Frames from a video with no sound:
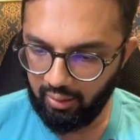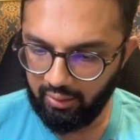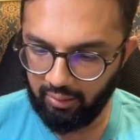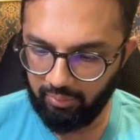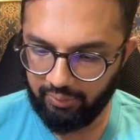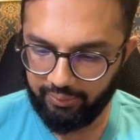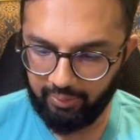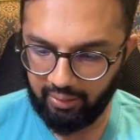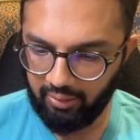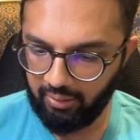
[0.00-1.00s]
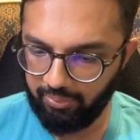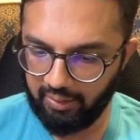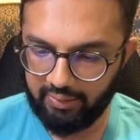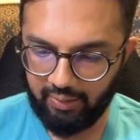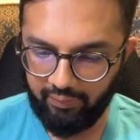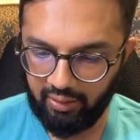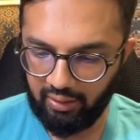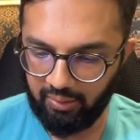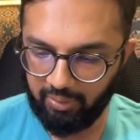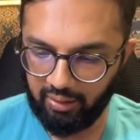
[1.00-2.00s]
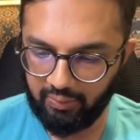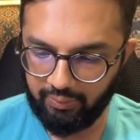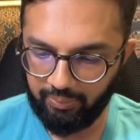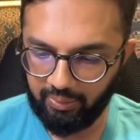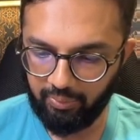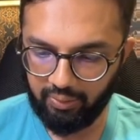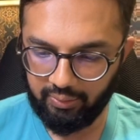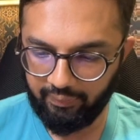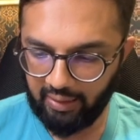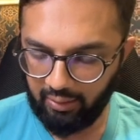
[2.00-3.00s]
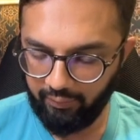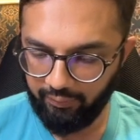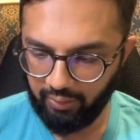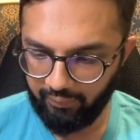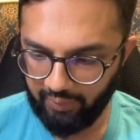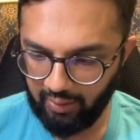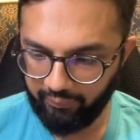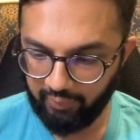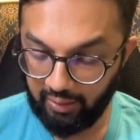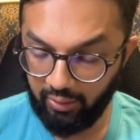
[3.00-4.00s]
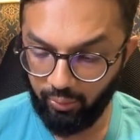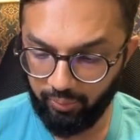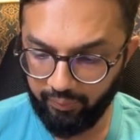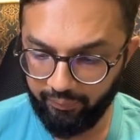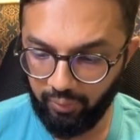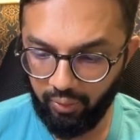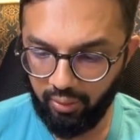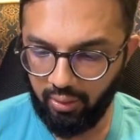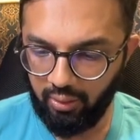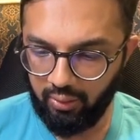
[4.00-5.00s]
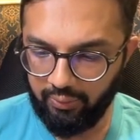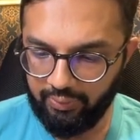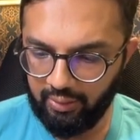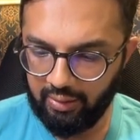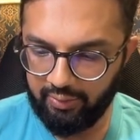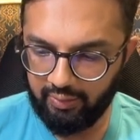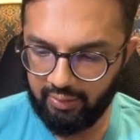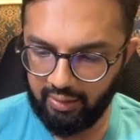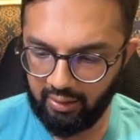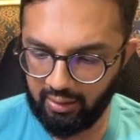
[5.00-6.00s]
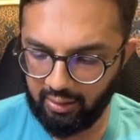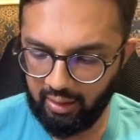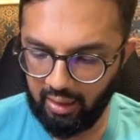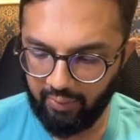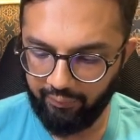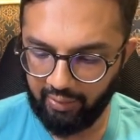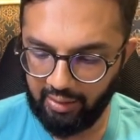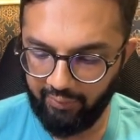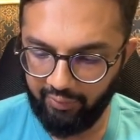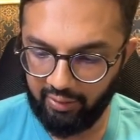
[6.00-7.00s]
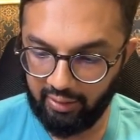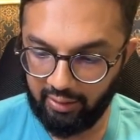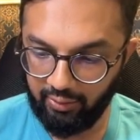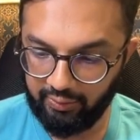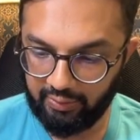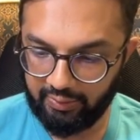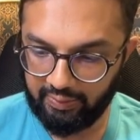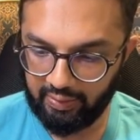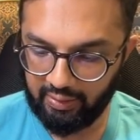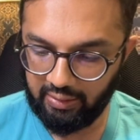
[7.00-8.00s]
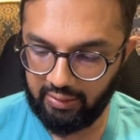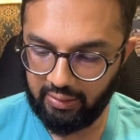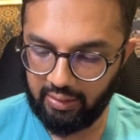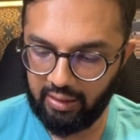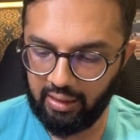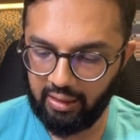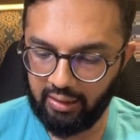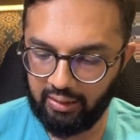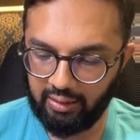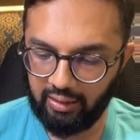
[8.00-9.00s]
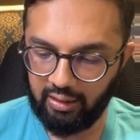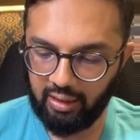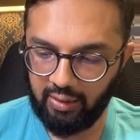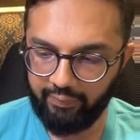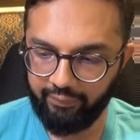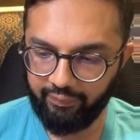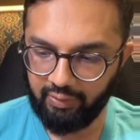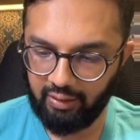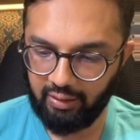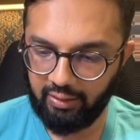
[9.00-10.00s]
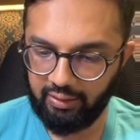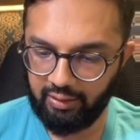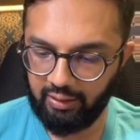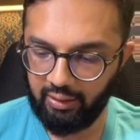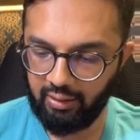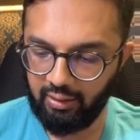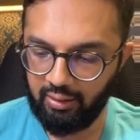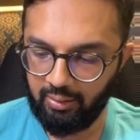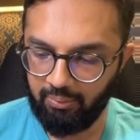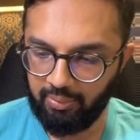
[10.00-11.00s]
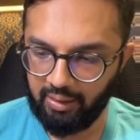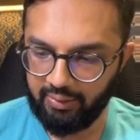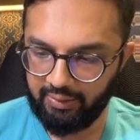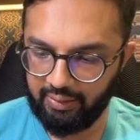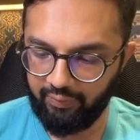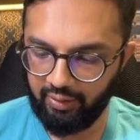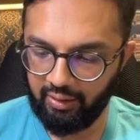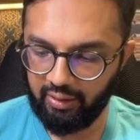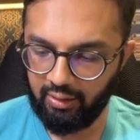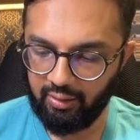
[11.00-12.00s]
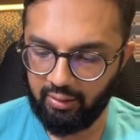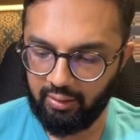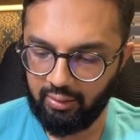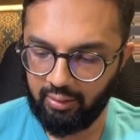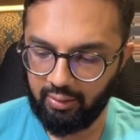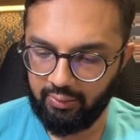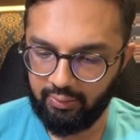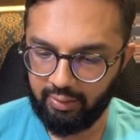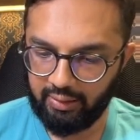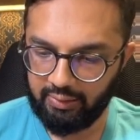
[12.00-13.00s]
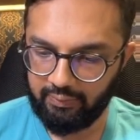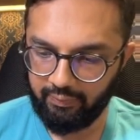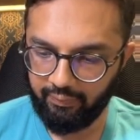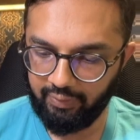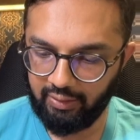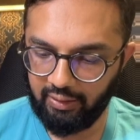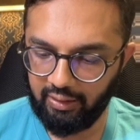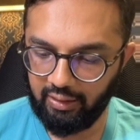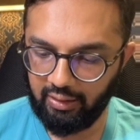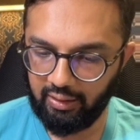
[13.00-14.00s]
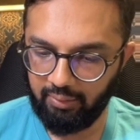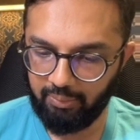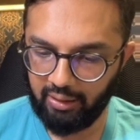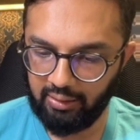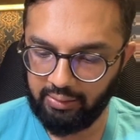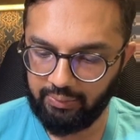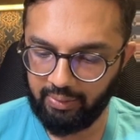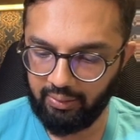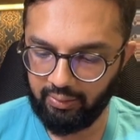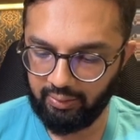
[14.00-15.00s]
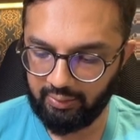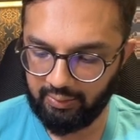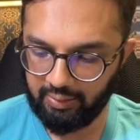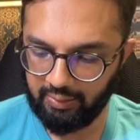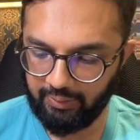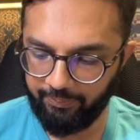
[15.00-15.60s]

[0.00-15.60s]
equals to 8a plus 7a minus 1. What is the value of 45a over 4? So I think I have 11a on this side and I have 8a plus 7a. So that's 15a again minus 1 on this side.